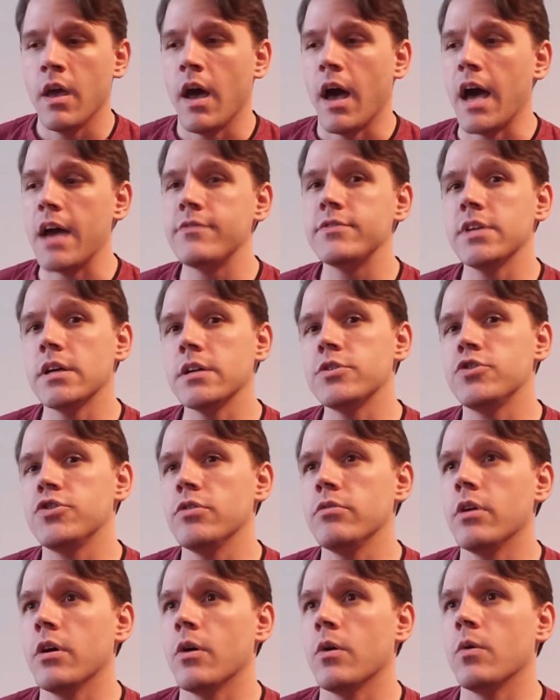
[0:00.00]
I've done
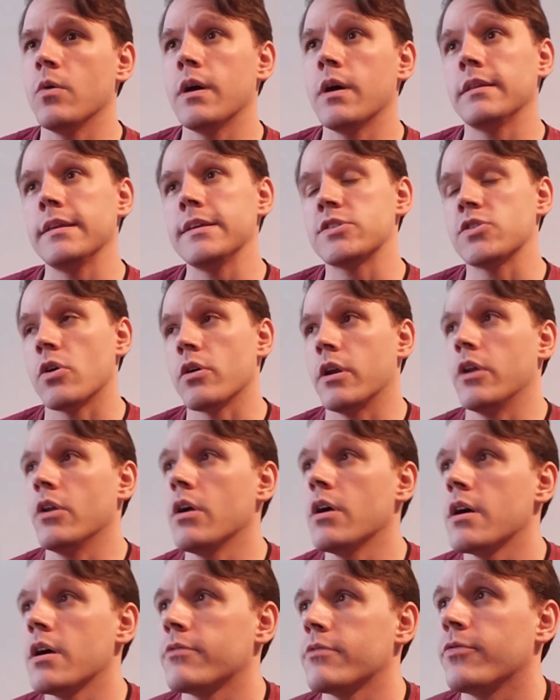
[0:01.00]
judo, at least on and
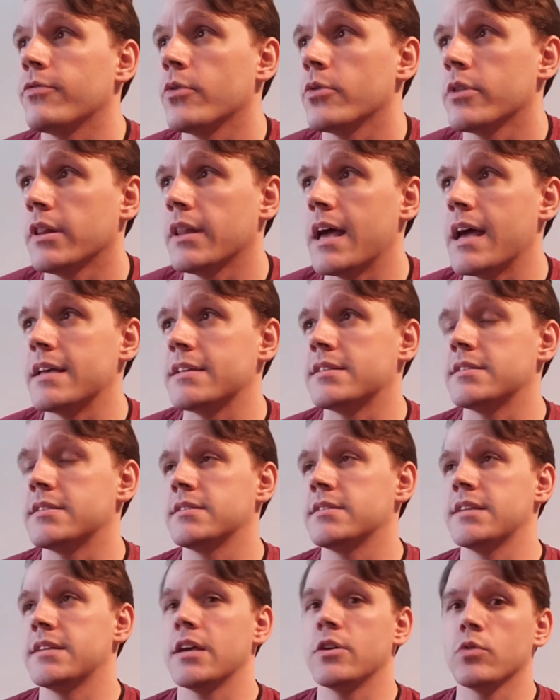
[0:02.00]
off, for the
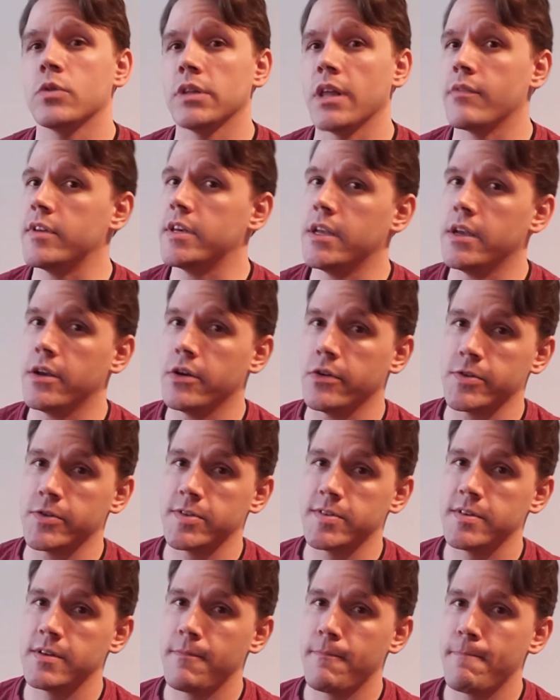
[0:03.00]
last 10 or 11
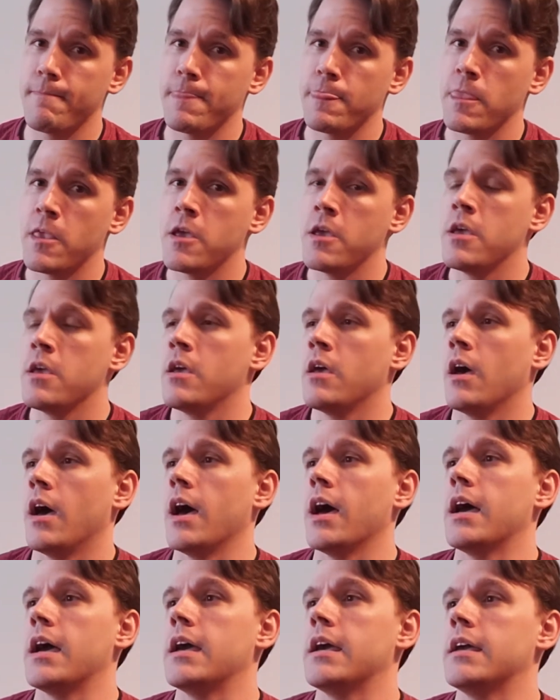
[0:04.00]
years.
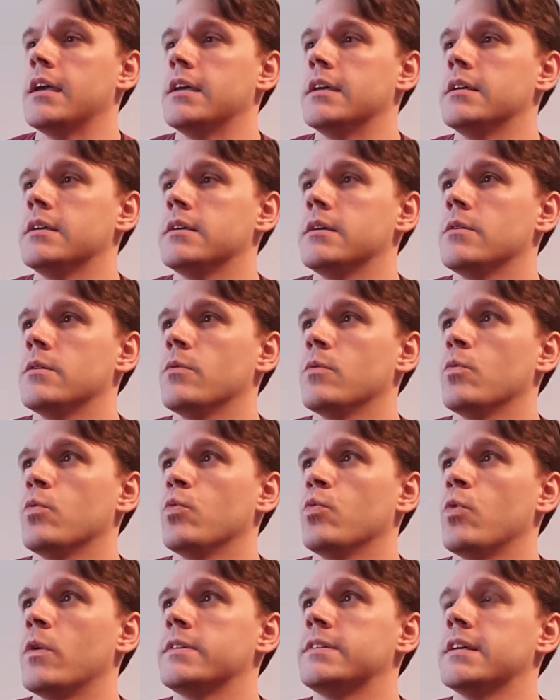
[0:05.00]
I
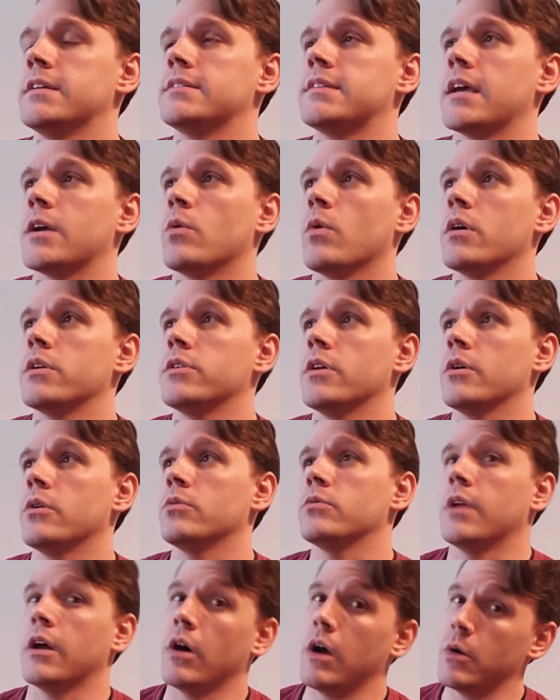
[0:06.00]
did Taekwondo.
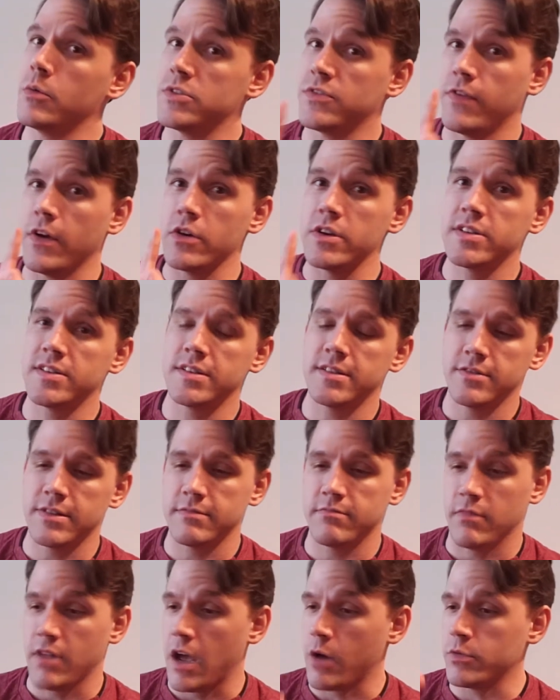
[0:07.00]
Now, I was
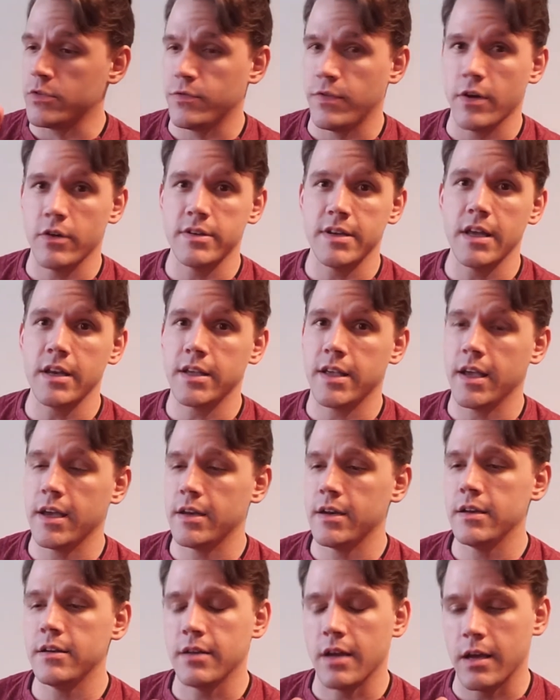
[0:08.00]
very
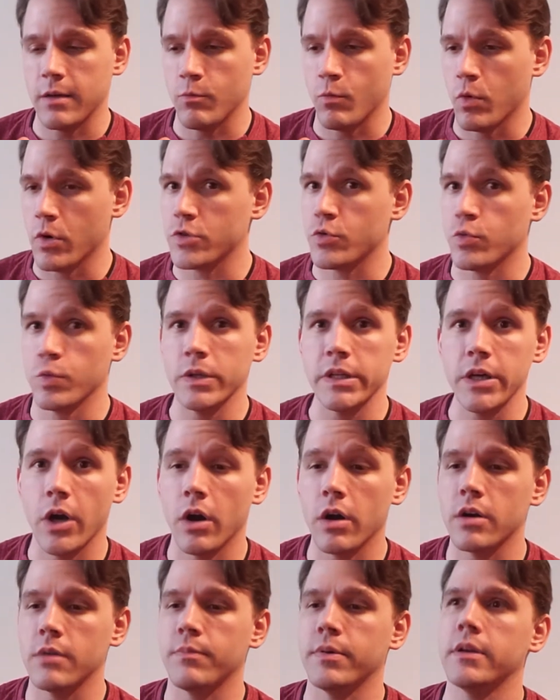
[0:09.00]
dedicated, and I worked really
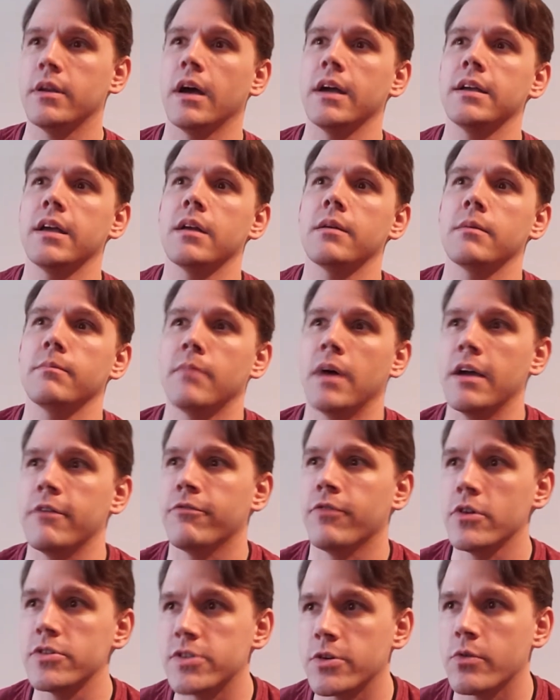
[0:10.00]
hard, but I got my
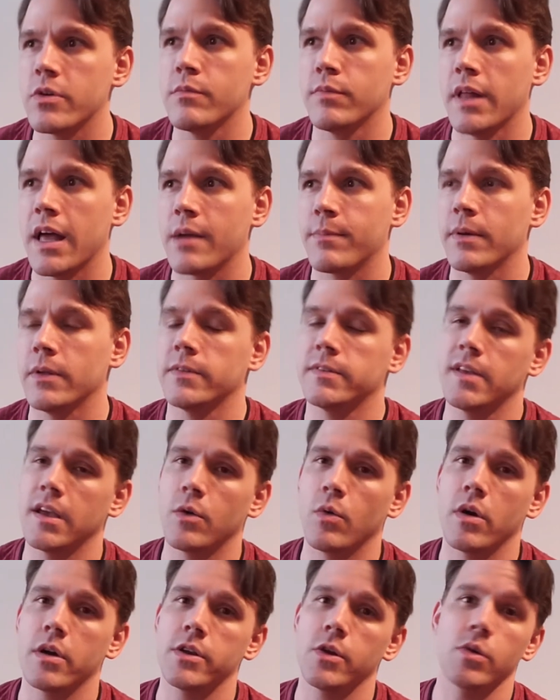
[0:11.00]
first degree black belt in
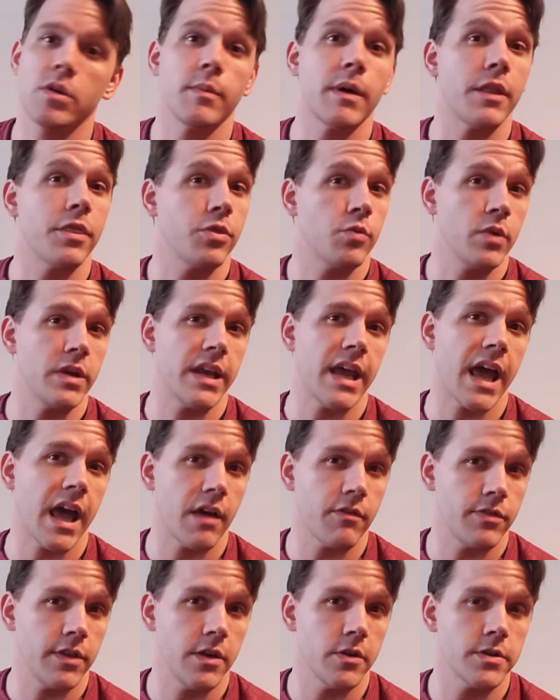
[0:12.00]
Taekwondo in about
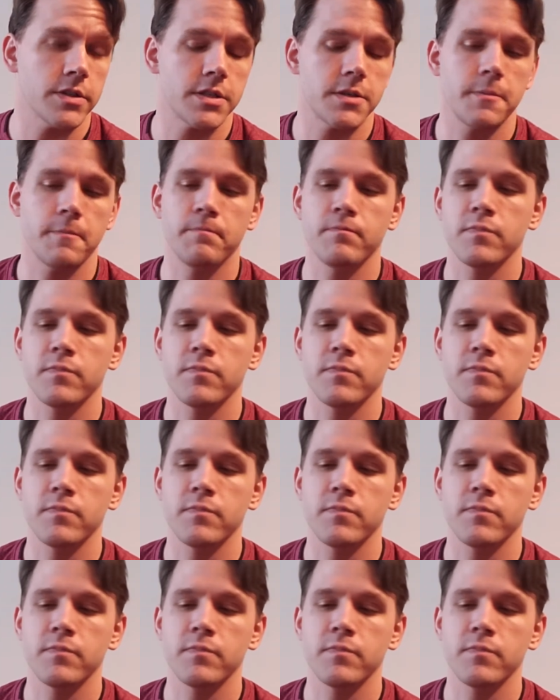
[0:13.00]
3.5 years.